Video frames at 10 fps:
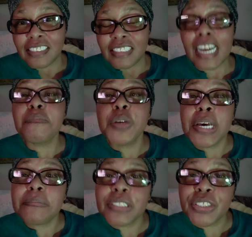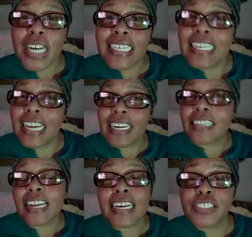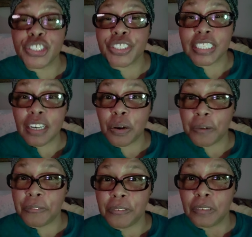Have you ever tried to analyze yourself?